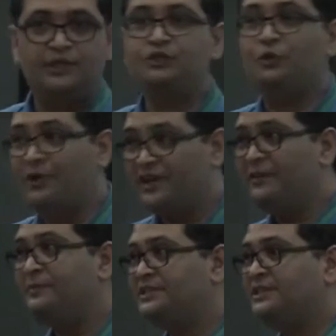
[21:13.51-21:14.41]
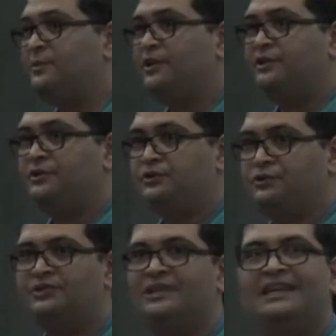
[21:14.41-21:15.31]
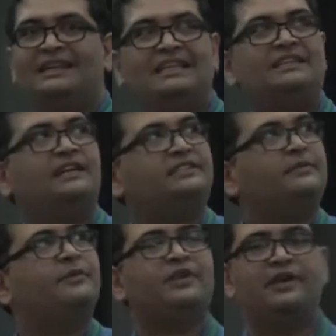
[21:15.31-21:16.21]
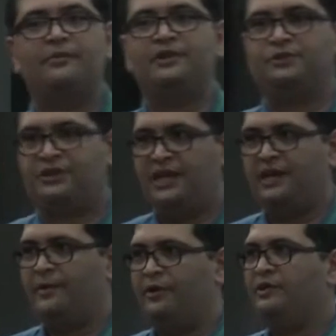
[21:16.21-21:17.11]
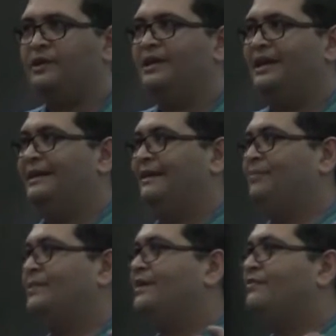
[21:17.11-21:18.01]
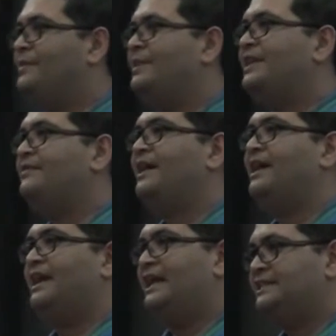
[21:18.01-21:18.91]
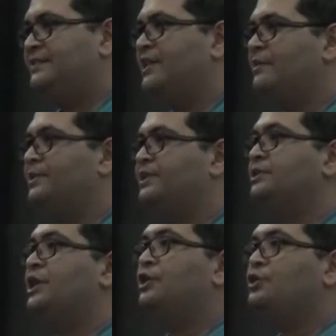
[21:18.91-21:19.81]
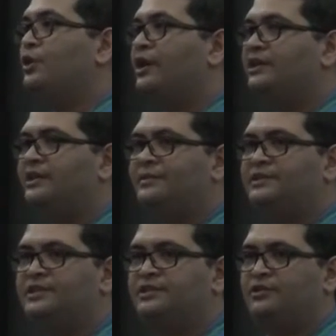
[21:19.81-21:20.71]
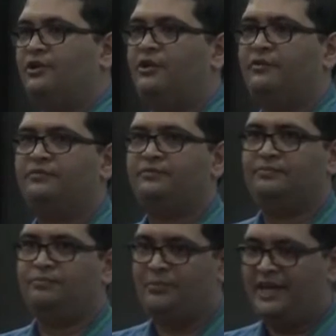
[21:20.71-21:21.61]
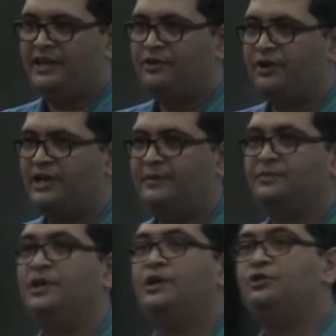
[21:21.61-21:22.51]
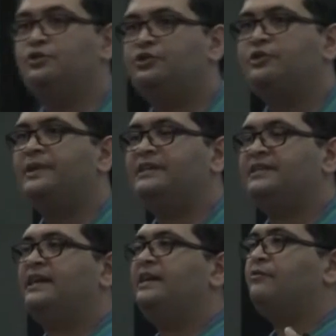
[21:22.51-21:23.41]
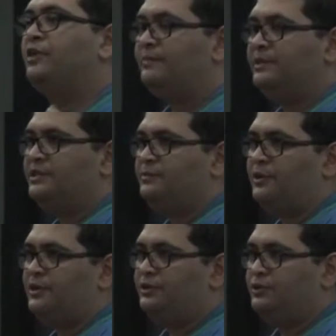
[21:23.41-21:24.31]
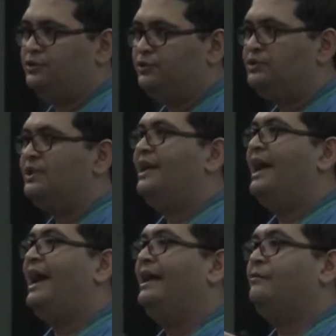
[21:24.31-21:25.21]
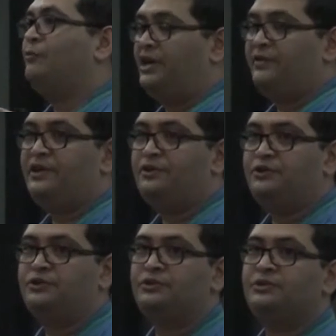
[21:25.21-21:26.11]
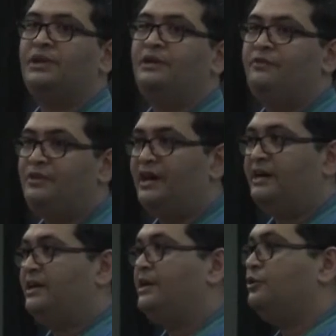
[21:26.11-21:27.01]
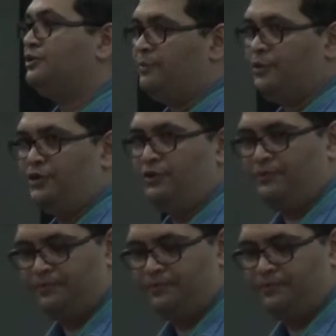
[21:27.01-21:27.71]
So whatever business model we choose, these are some of the numbers to think about. We believe that as developers, you are in the business of making your games. You should be deciding what business model you choose, and whatever you choose, we are here to support you.